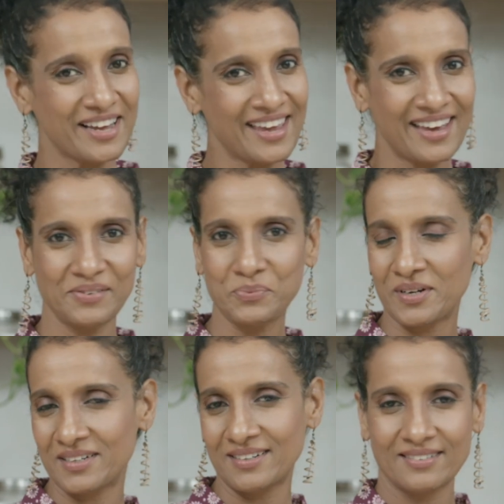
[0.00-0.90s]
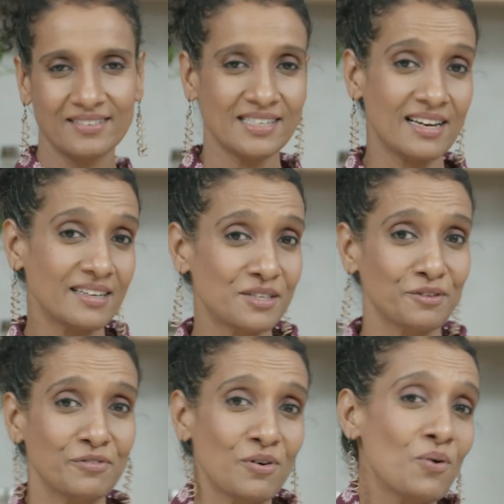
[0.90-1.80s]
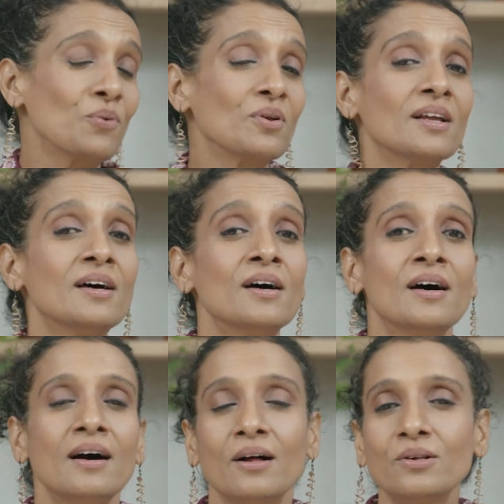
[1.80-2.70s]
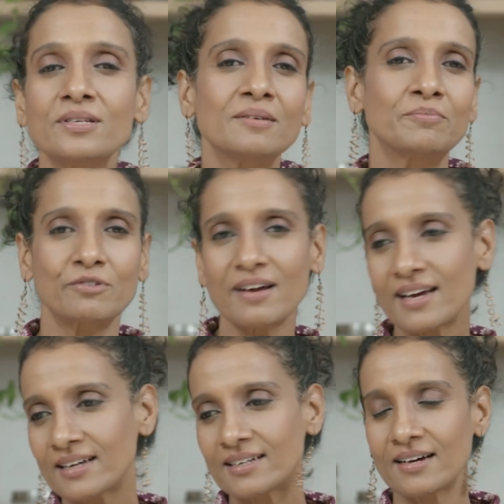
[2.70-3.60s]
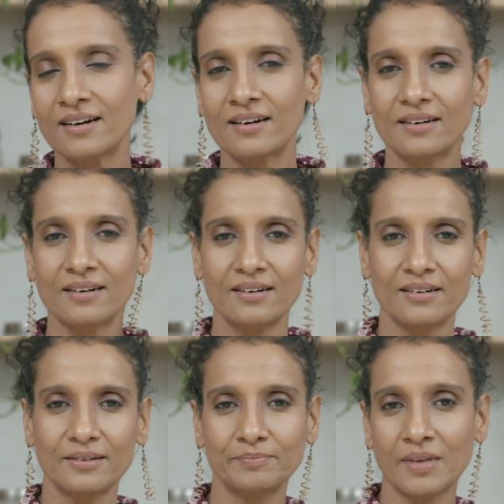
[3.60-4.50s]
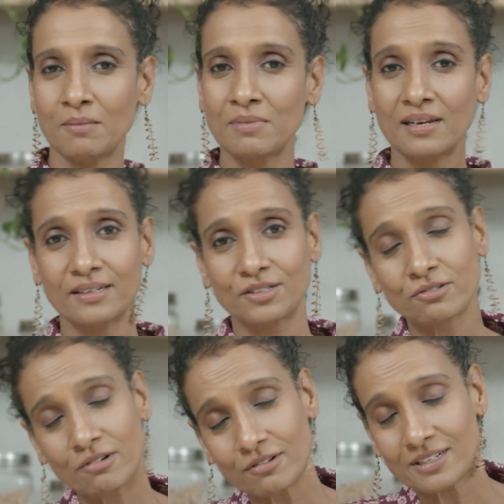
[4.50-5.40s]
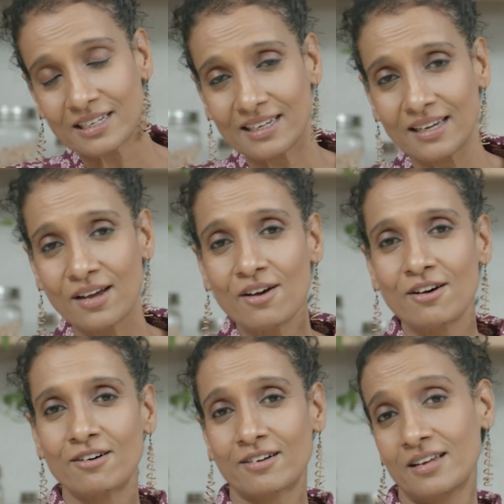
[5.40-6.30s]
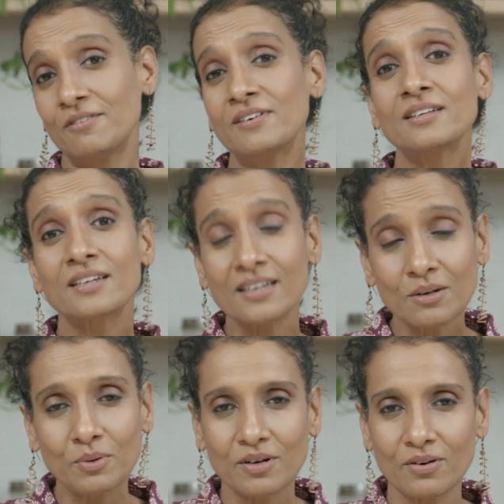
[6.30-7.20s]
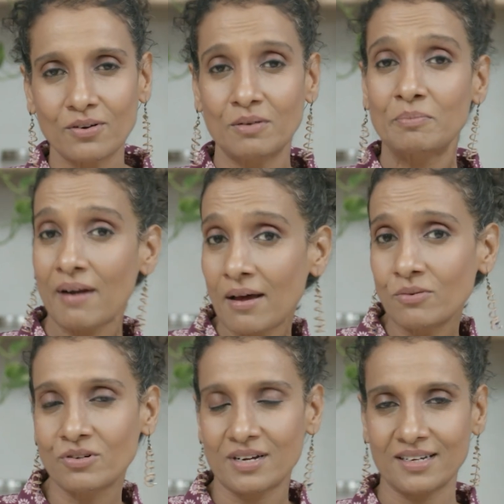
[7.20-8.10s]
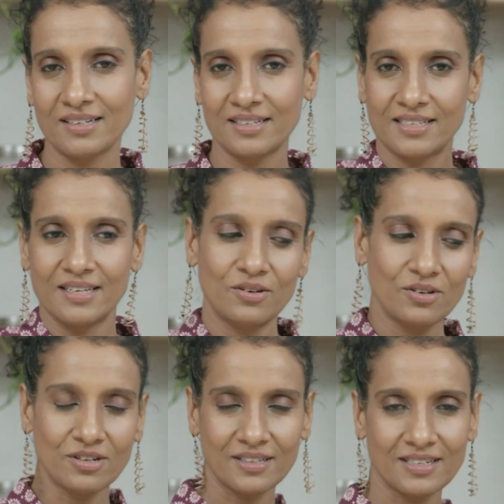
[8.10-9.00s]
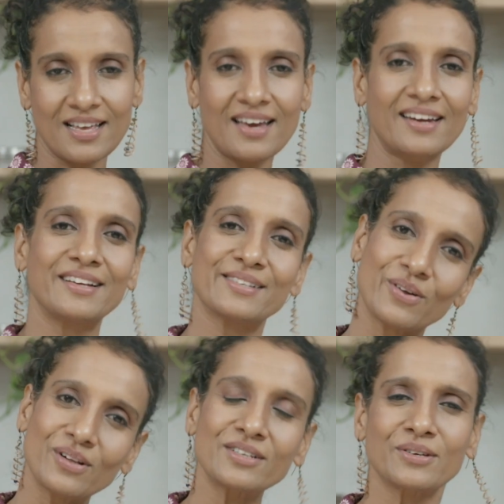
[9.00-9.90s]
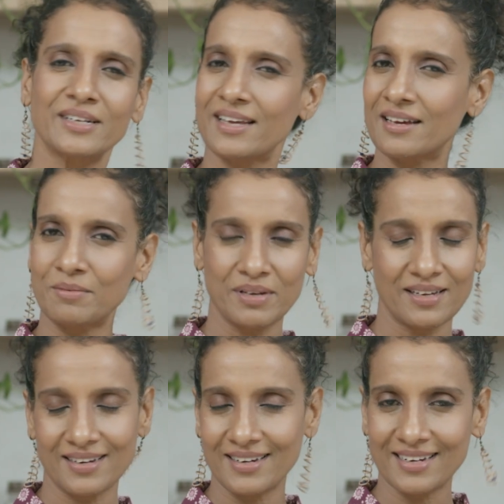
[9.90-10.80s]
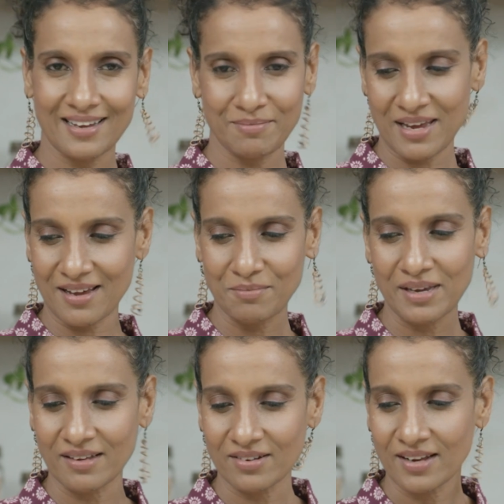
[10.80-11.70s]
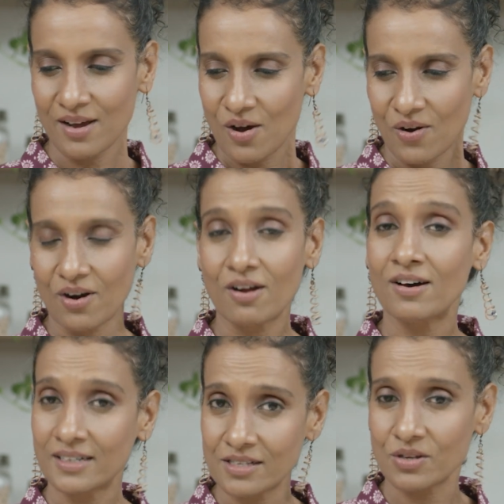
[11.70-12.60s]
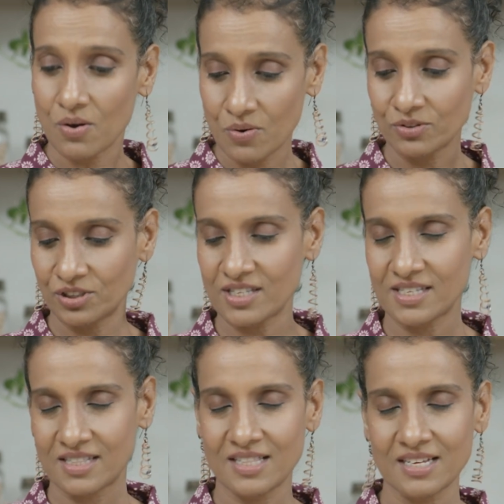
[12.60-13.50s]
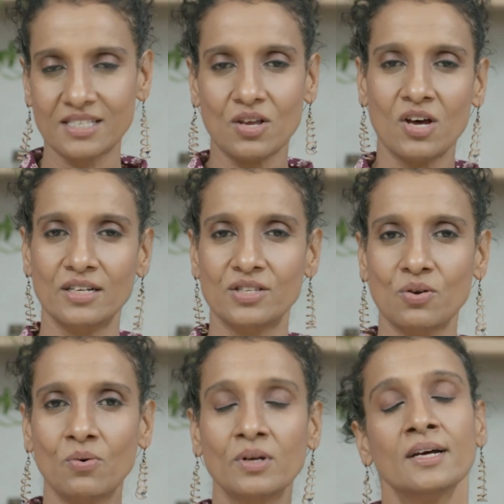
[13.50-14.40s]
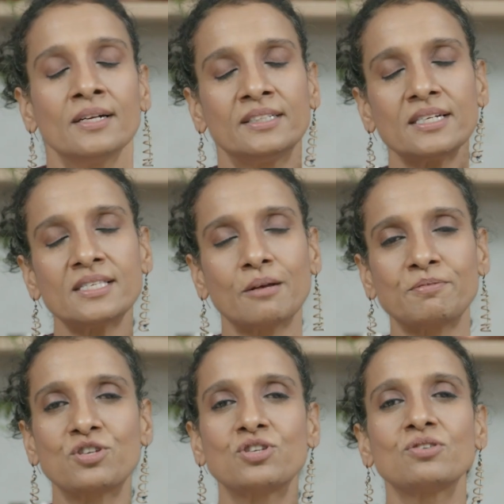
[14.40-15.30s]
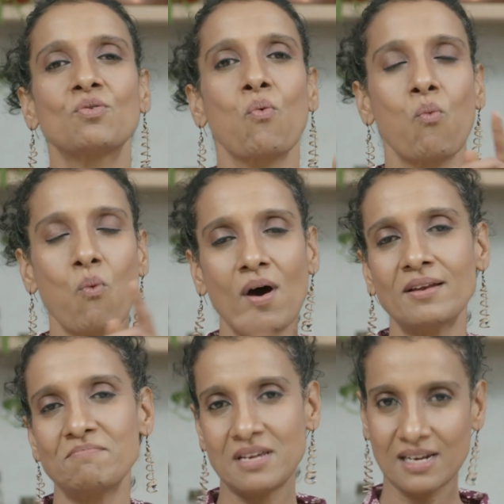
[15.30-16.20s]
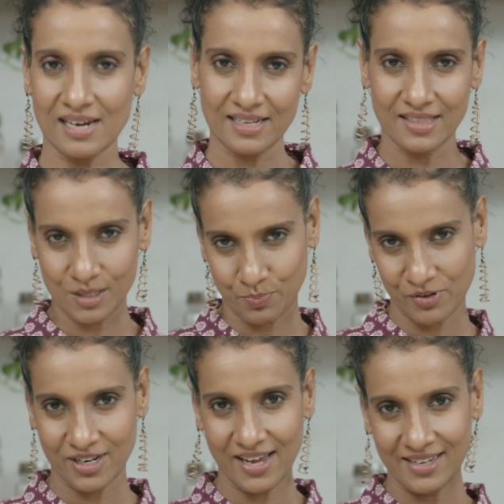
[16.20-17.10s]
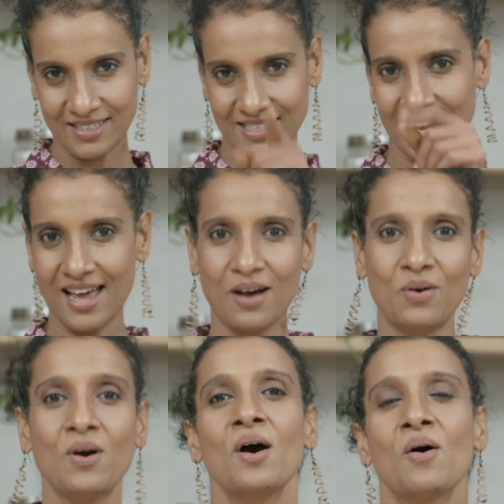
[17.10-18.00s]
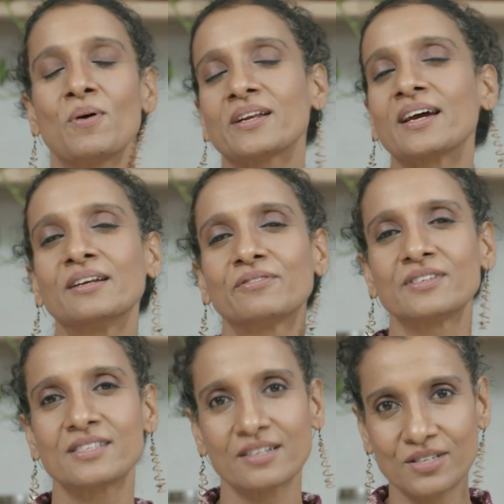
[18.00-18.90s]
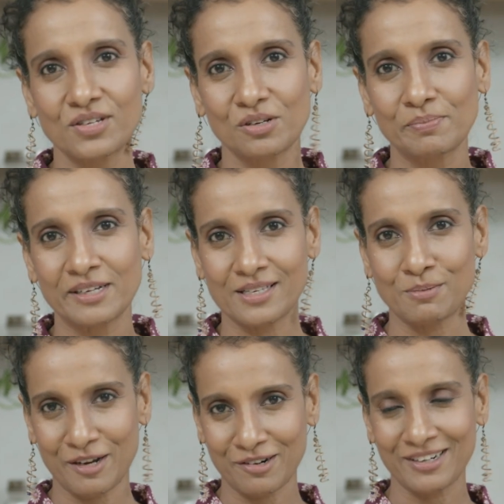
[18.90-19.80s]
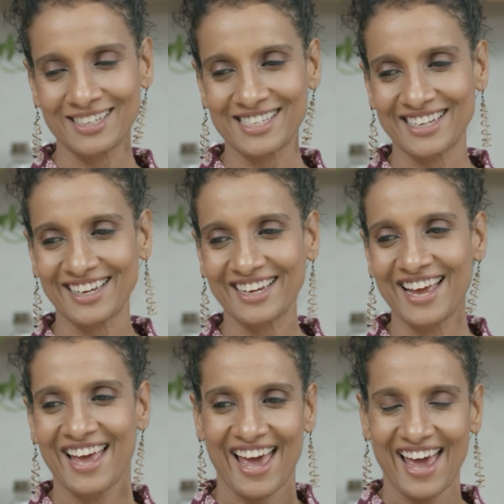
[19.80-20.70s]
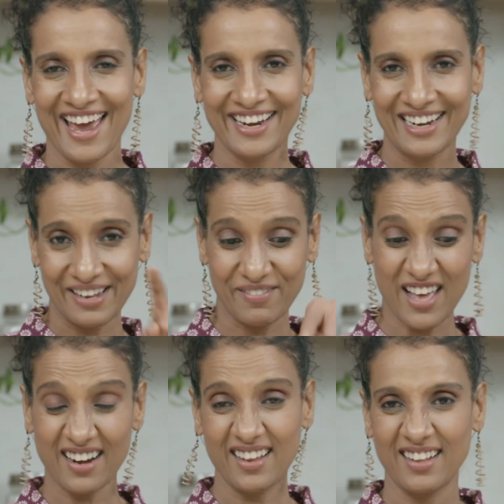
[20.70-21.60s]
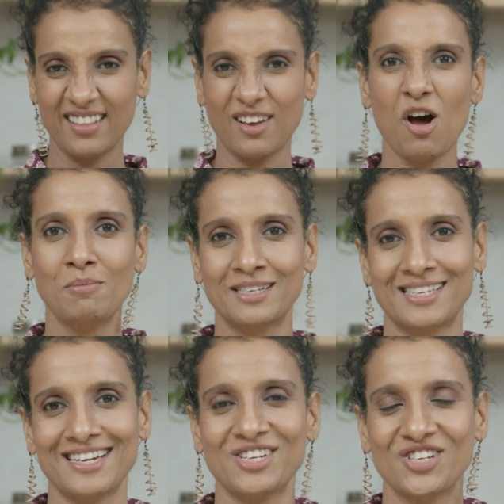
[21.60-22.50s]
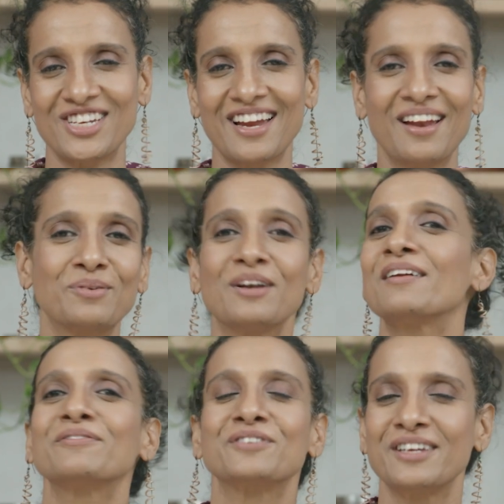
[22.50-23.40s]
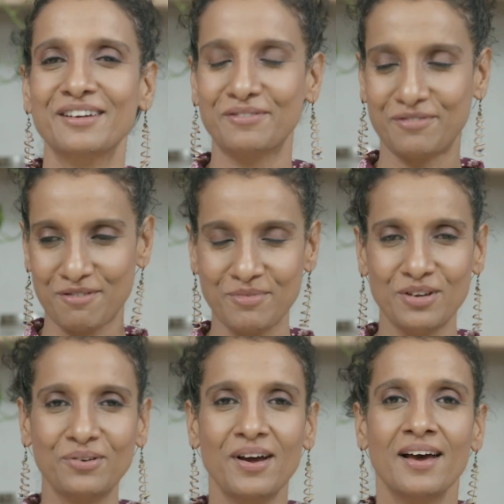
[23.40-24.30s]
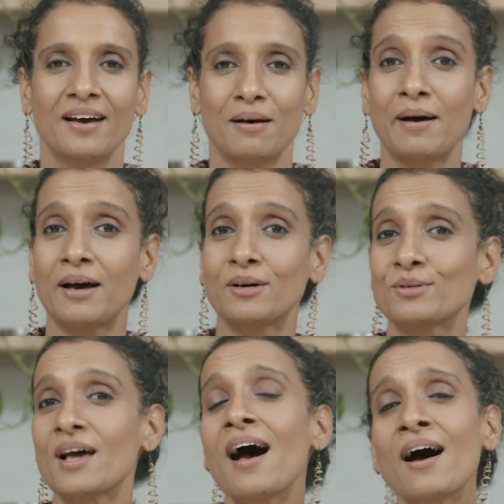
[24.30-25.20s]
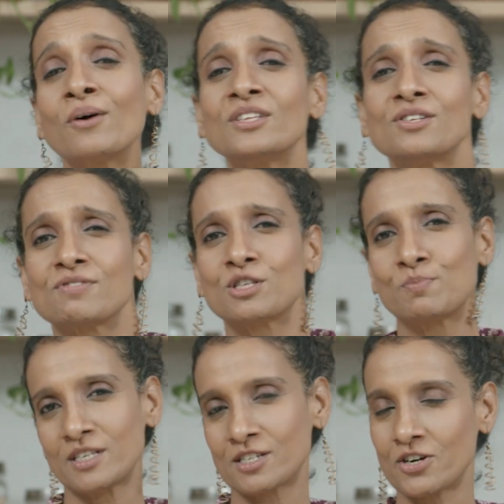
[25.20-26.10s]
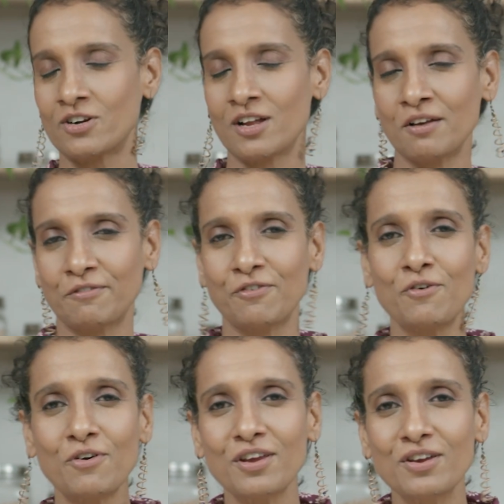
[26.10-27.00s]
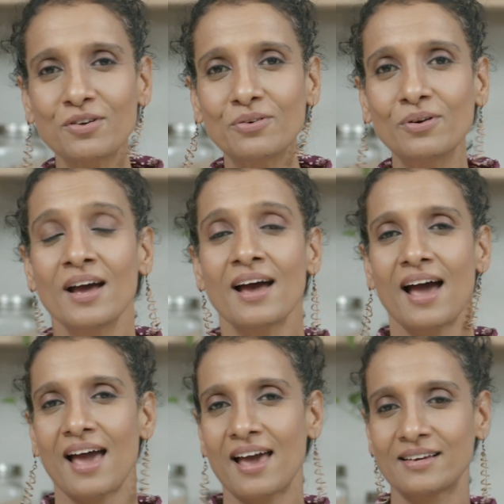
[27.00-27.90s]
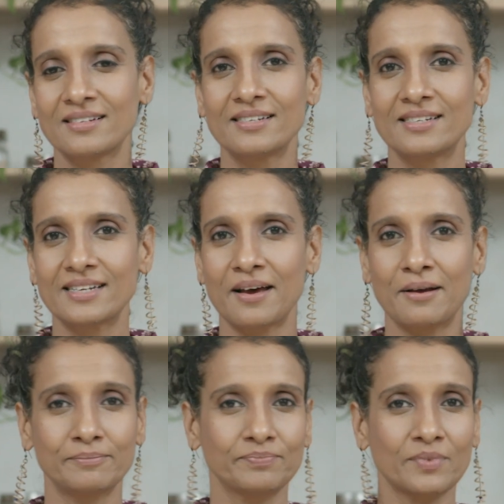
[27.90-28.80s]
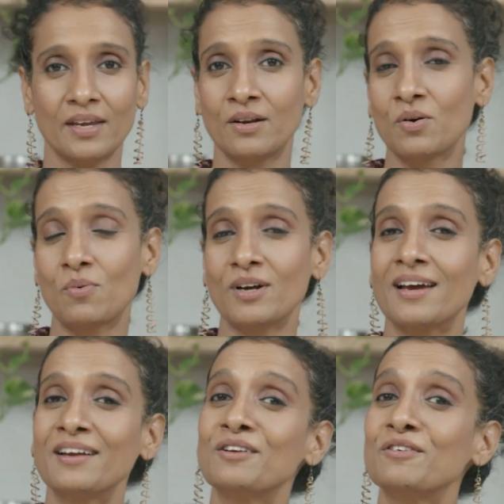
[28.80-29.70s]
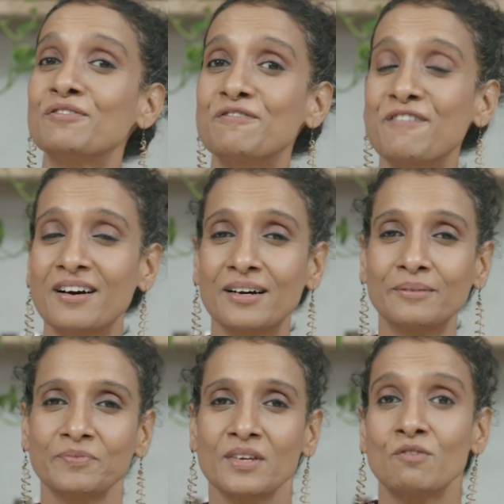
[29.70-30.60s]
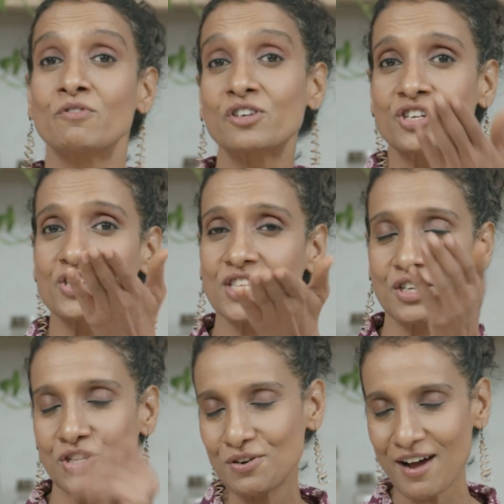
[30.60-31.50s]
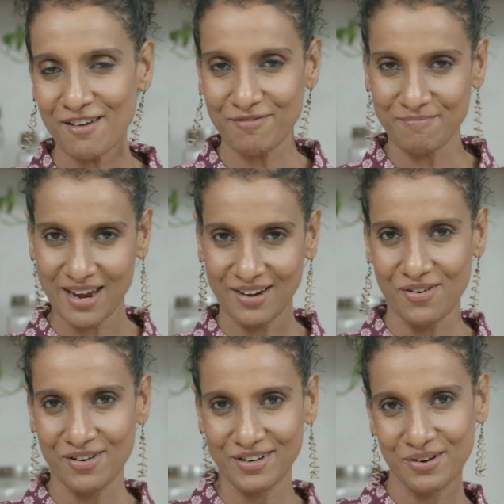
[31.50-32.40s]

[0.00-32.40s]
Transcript: again one slice of whole wholesome bread, um, a millet roti, or even quinoa or brown rice, you know, on the side is also, it can be, it can make a meal or on its own, just this on its own. Just substitute one meal like this per day and see how, what kind of results you'll be experiencing and leave that in the comment section. And I would love to hear from you about how these recipes turn out for you and um, you know what kind of uh, versions that you have made on